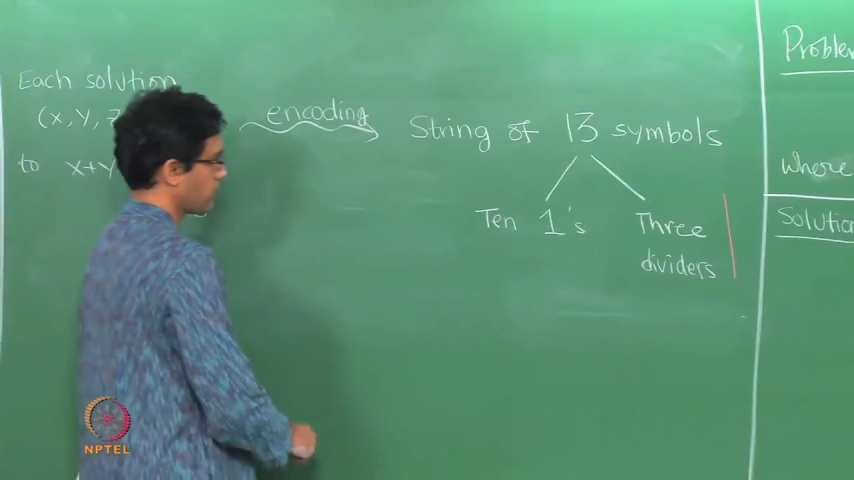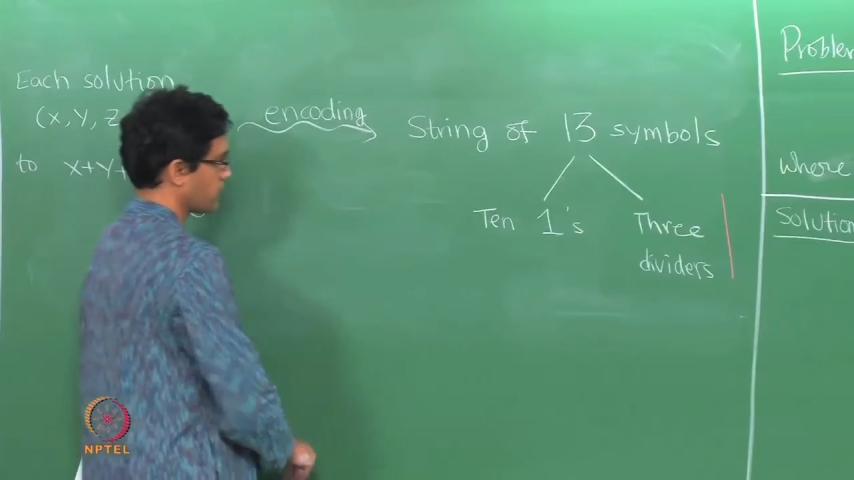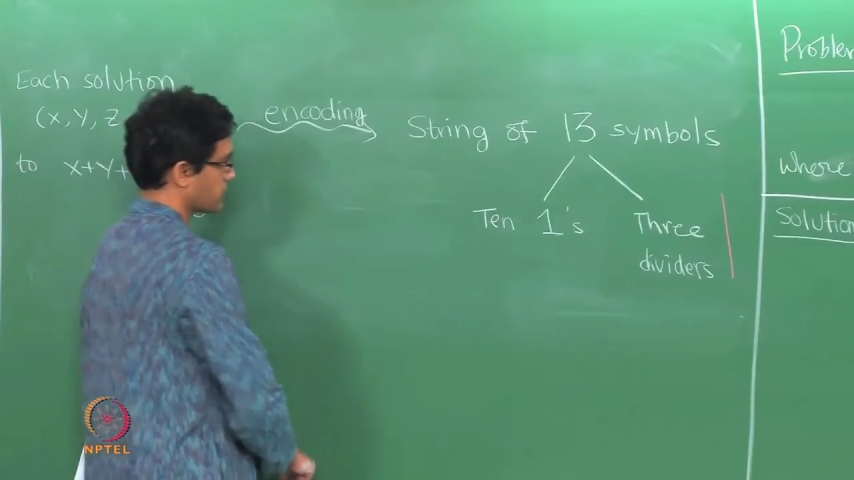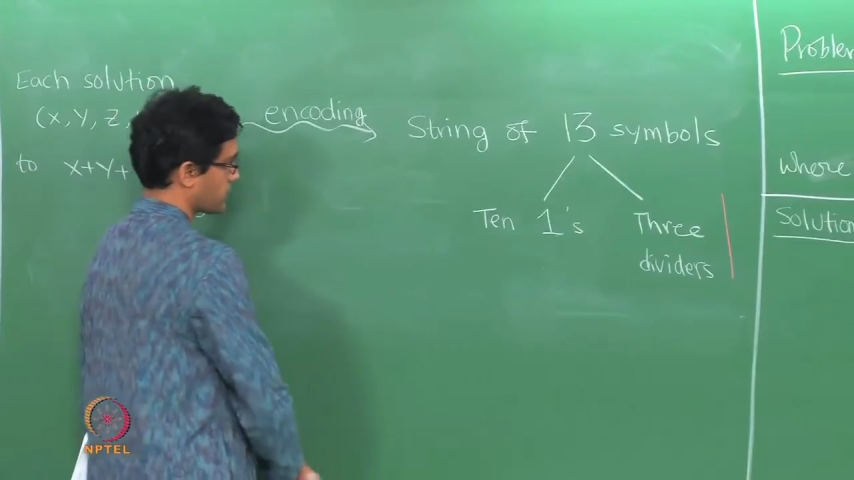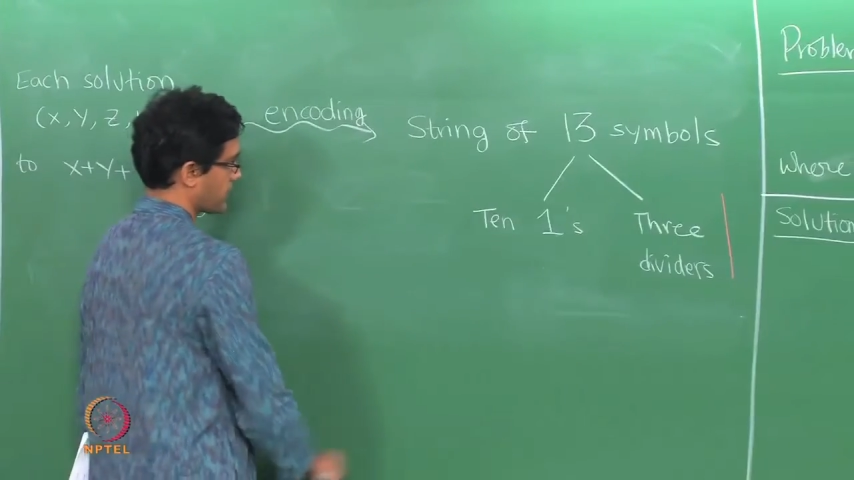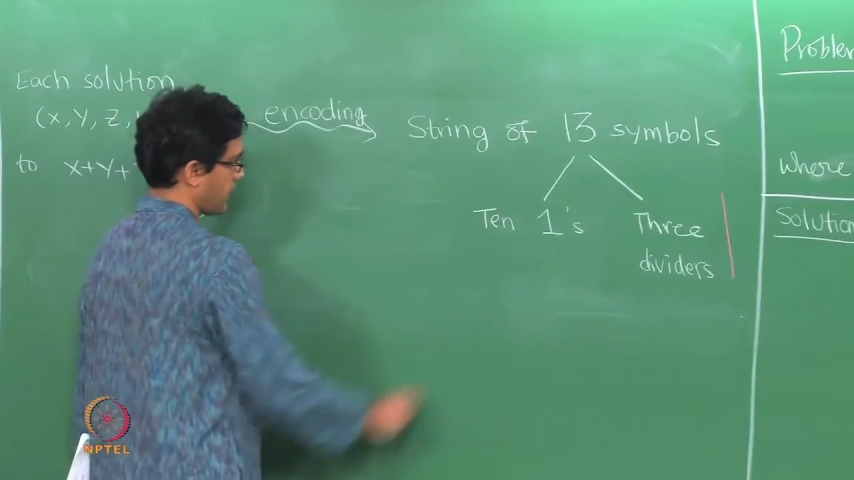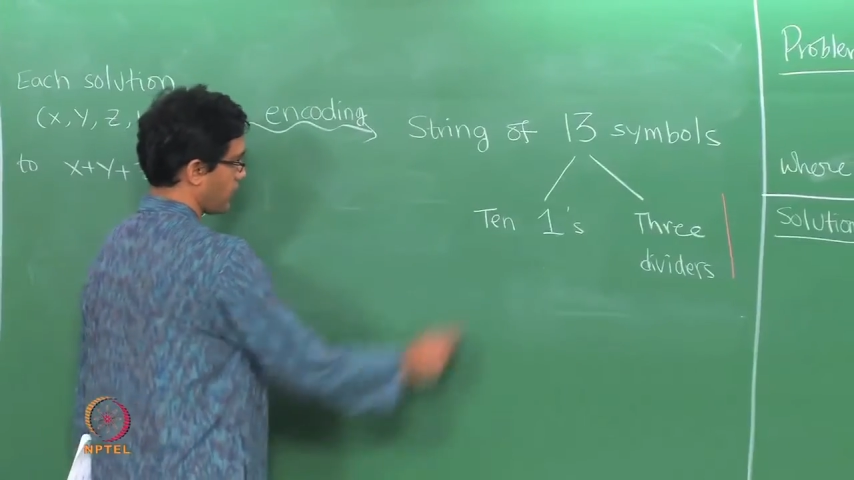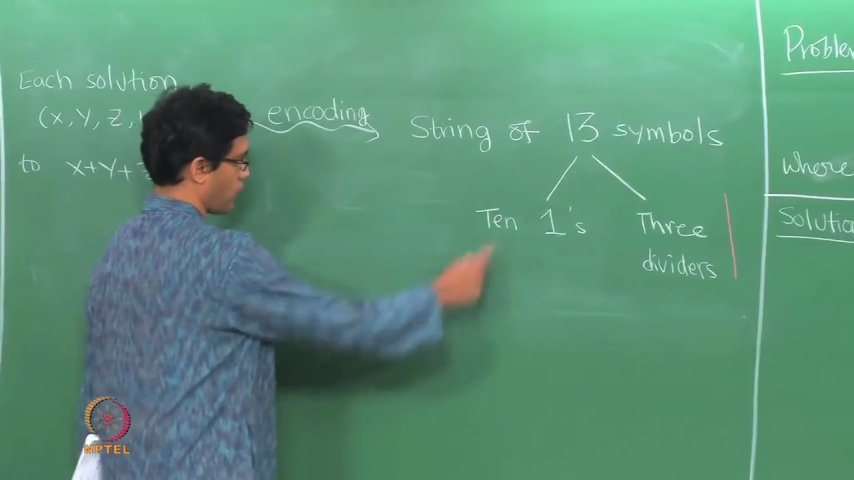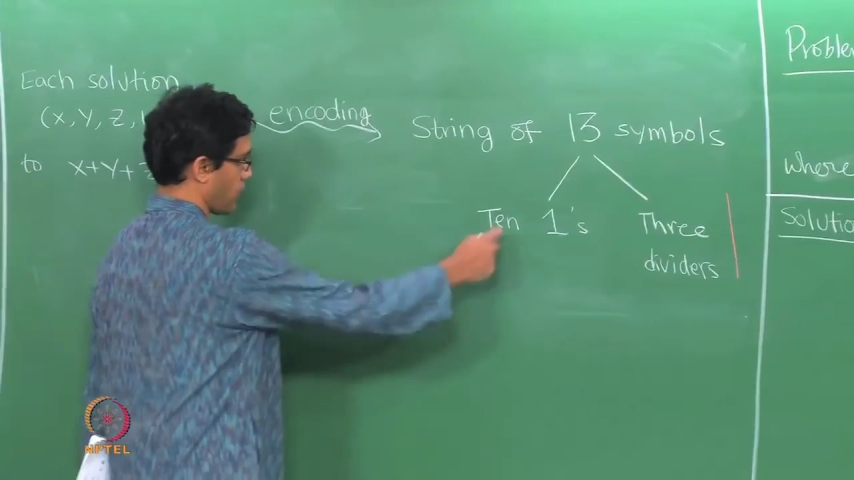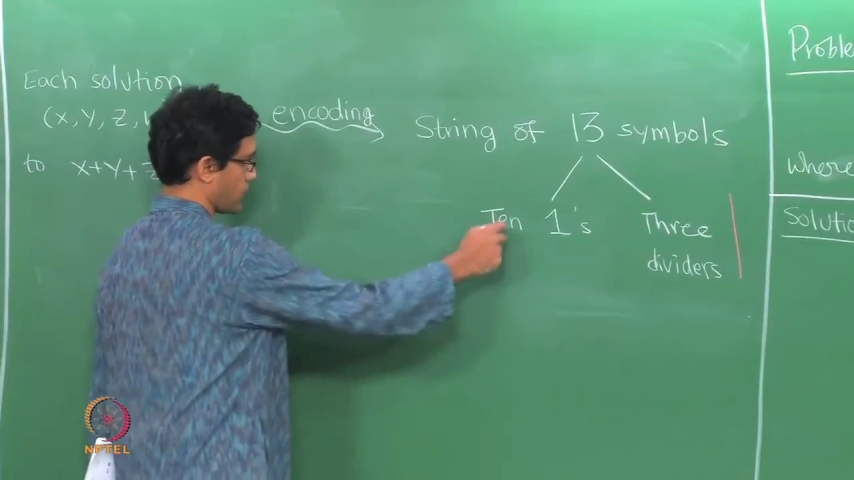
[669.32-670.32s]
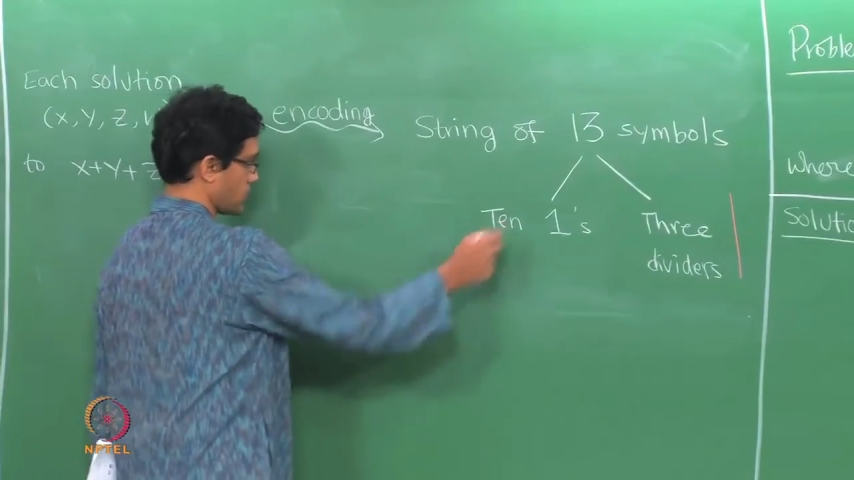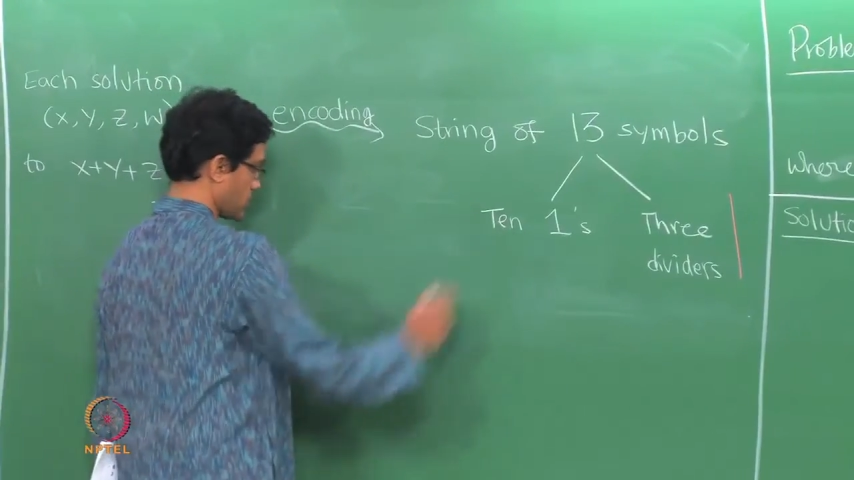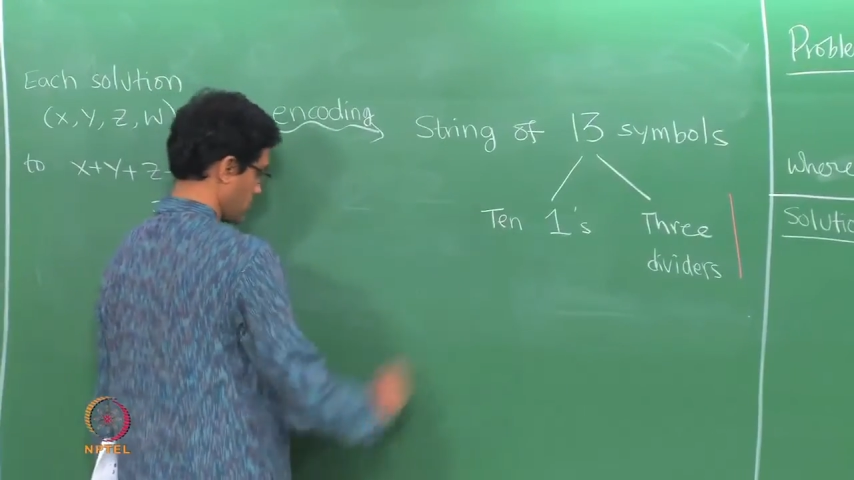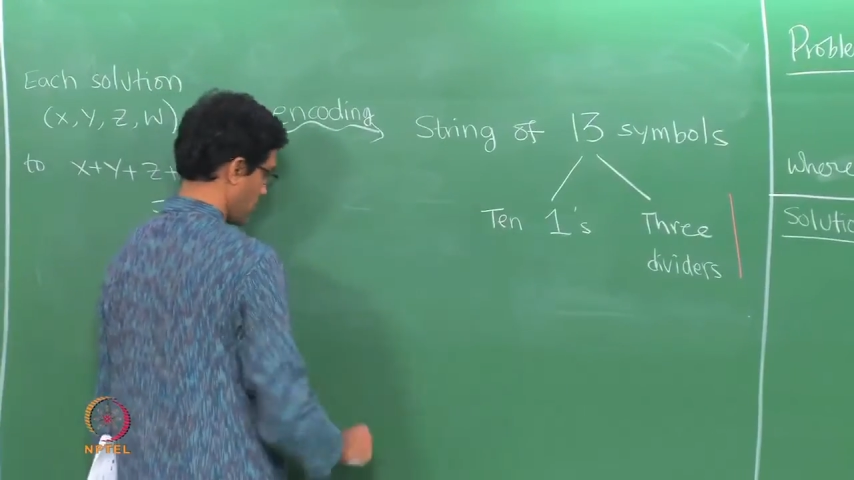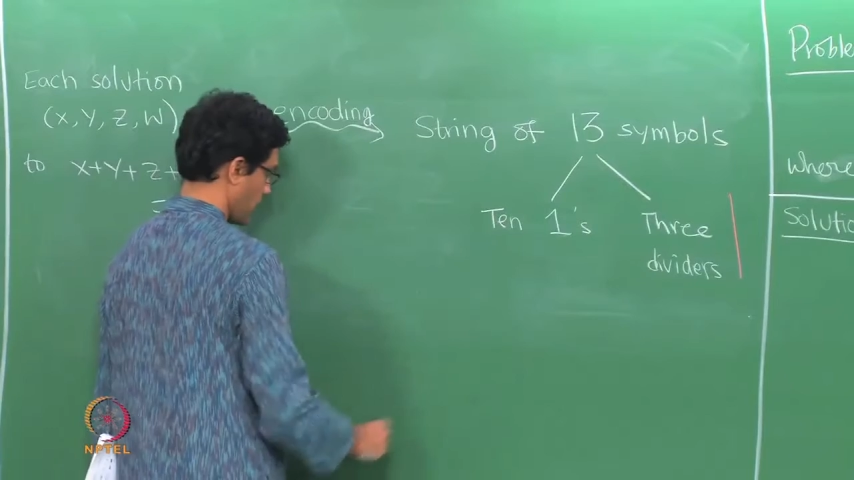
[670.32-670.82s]
with 10
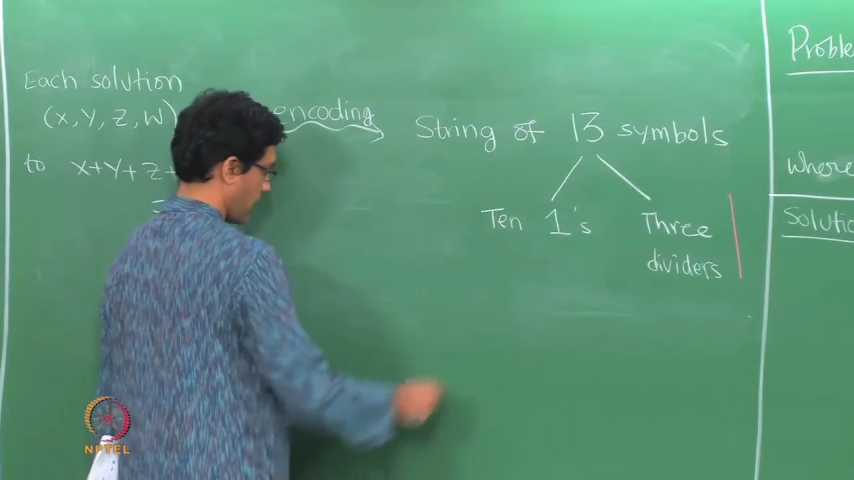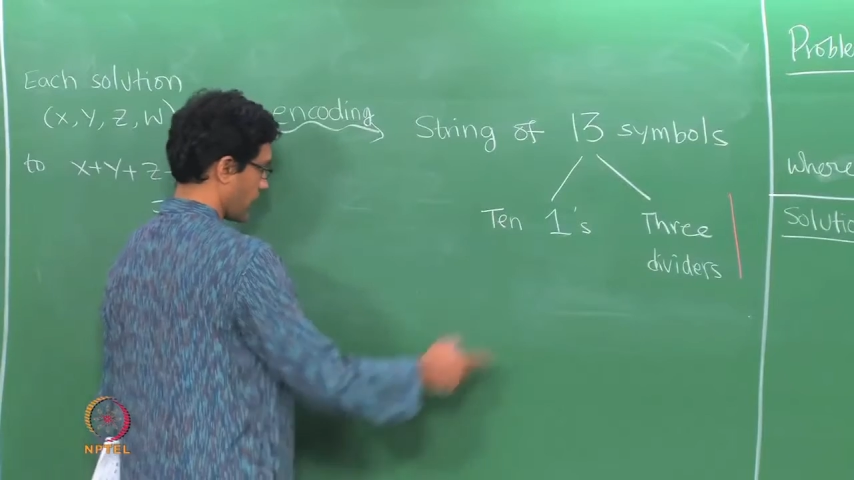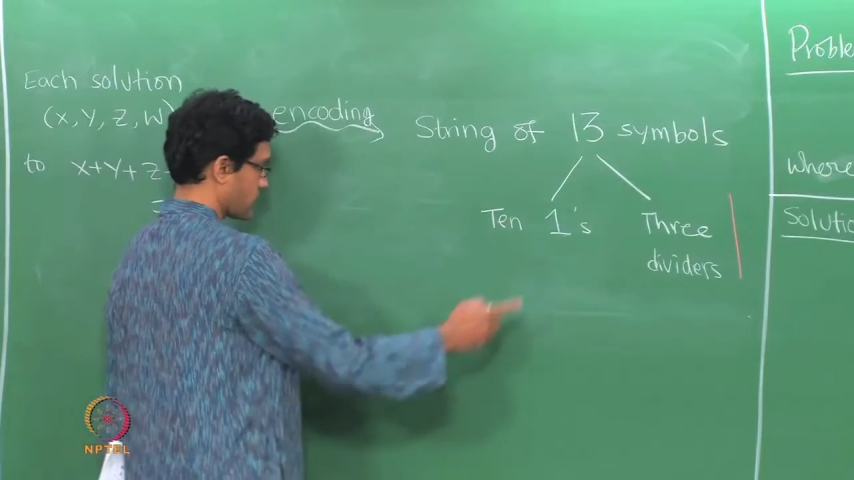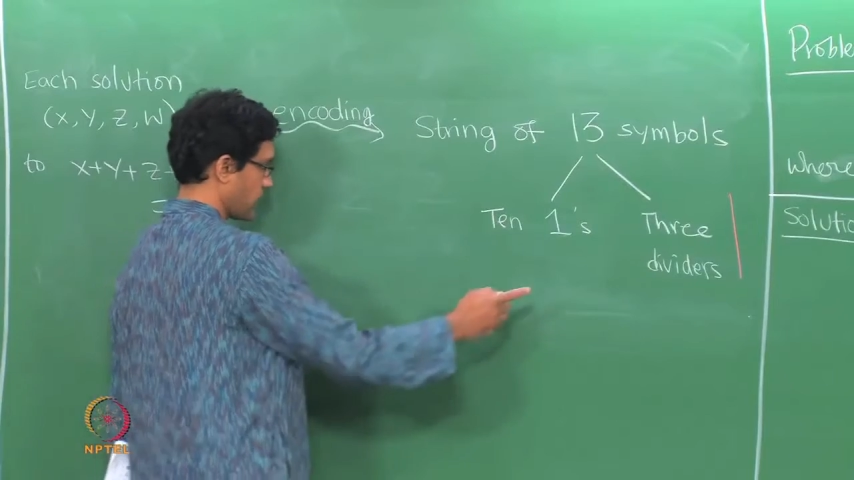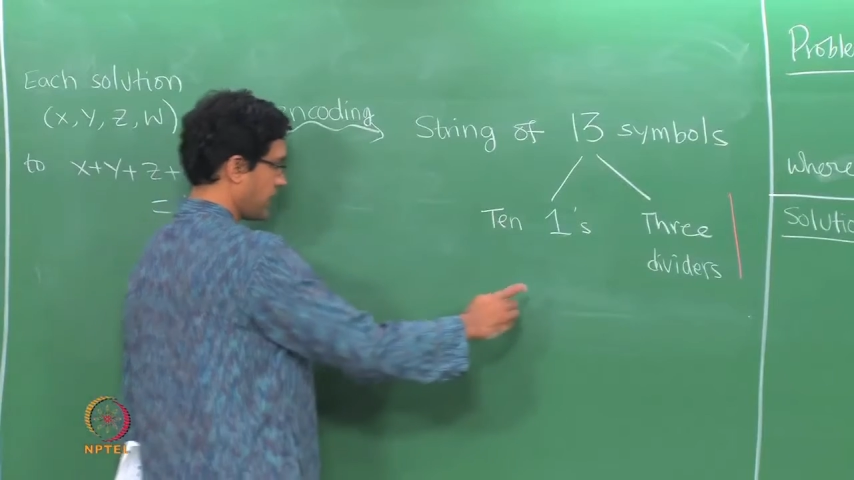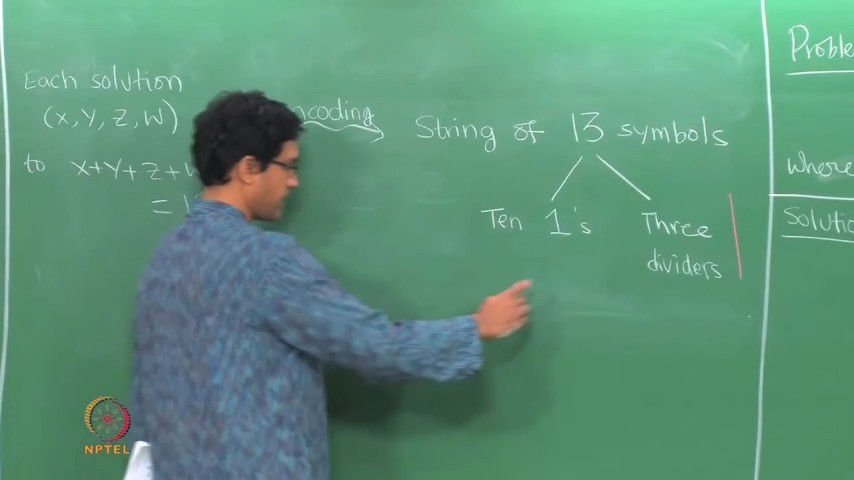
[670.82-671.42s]
1s and 3